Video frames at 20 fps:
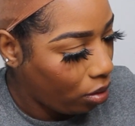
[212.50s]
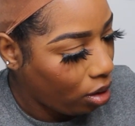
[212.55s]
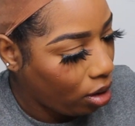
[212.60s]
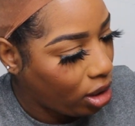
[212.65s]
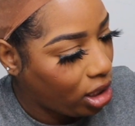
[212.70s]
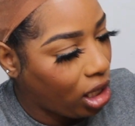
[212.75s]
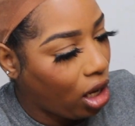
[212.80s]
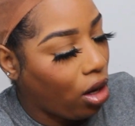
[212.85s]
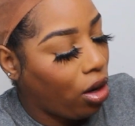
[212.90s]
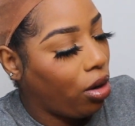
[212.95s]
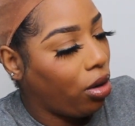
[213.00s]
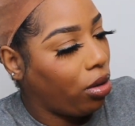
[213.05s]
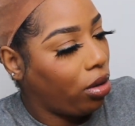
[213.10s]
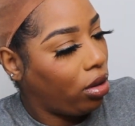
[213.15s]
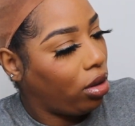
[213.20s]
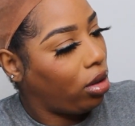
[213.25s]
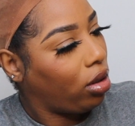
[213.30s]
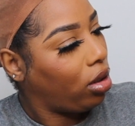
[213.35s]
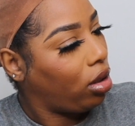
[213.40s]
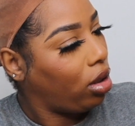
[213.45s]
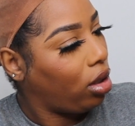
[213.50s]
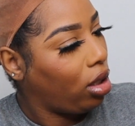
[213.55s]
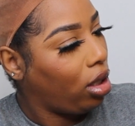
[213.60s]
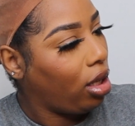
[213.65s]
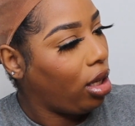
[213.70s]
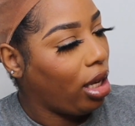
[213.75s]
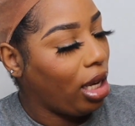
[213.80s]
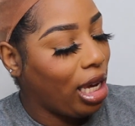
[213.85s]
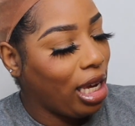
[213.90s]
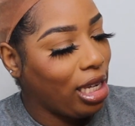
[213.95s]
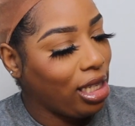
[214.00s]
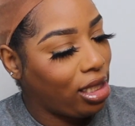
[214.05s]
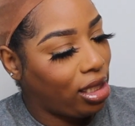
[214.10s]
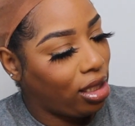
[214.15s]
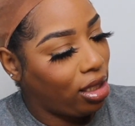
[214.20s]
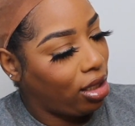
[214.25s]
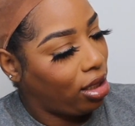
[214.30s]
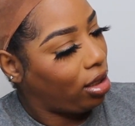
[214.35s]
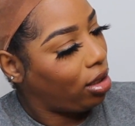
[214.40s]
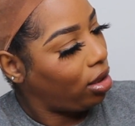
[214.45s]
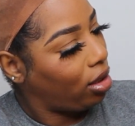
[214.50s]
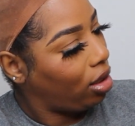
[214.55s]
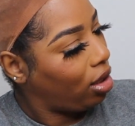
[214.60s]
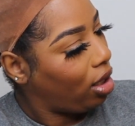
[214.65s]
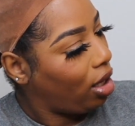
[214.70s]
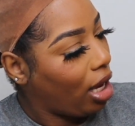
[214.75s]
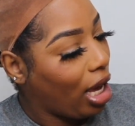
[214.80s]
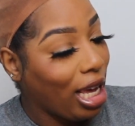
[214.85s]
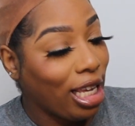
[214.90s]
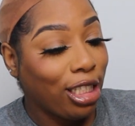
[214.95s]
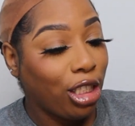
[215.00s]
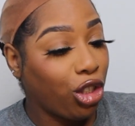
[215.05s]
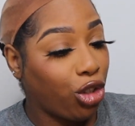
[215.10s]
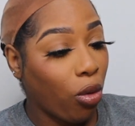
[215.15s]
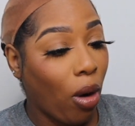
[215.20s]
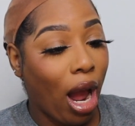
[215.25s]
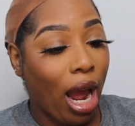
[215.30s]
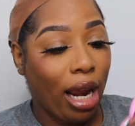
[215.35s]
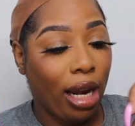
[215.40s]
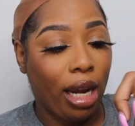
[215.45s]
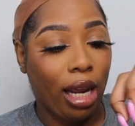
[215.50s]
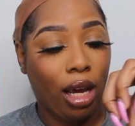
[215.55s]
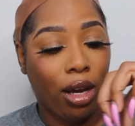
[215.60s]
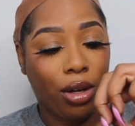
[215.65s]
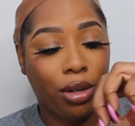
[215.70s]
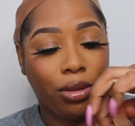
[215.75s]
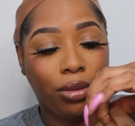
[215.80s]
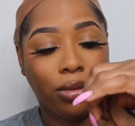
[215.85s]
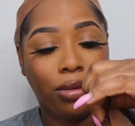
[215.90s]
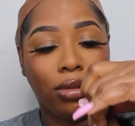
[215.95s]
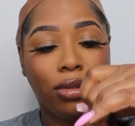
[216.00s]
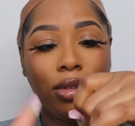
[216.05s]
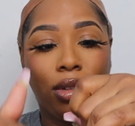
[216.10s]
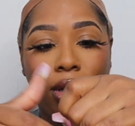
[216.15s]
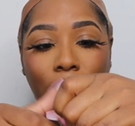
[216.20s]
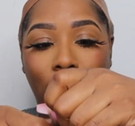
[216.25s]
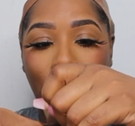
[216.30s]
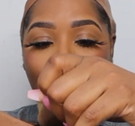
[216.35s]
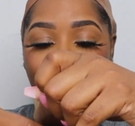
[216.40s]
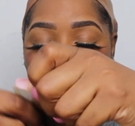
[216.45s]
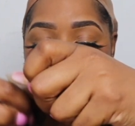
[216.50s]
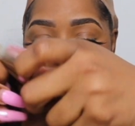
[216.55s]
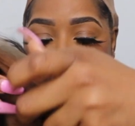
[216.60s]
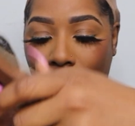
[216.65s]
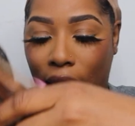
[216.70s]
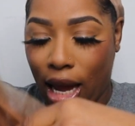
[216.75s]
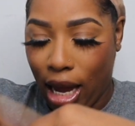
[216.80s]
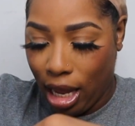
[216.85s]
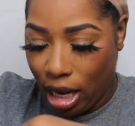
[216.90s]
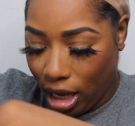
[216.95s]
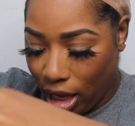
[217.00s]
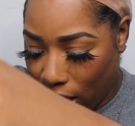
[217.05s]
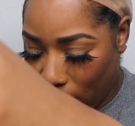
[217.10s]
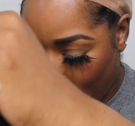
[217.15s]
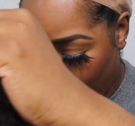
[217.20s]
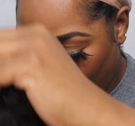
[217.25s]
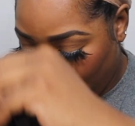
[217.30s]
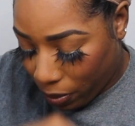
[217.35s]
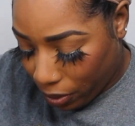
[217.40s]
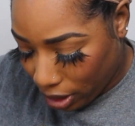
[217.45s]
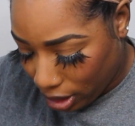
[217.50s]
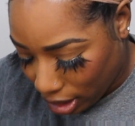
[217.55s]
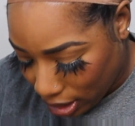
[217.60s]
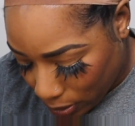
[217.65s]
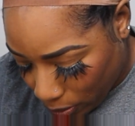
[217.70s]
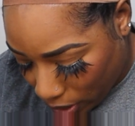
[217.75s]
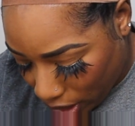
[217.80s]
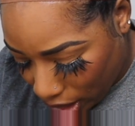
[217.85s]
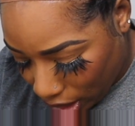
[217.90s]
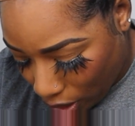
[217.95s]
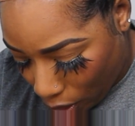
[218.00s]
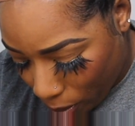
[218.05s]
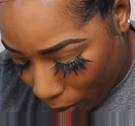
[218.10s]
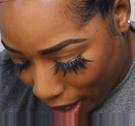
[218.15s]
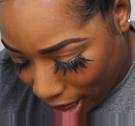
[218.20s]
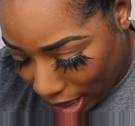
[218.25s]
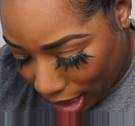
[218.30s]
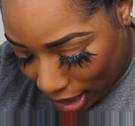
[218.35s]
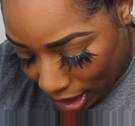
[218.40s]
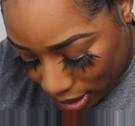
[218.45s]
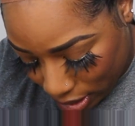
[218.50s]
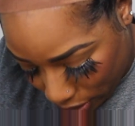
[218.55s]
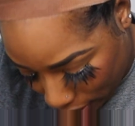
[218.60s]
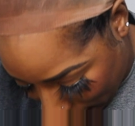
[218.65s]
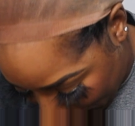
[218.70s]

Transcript: So it's dry now. And let me put this wig on my head so you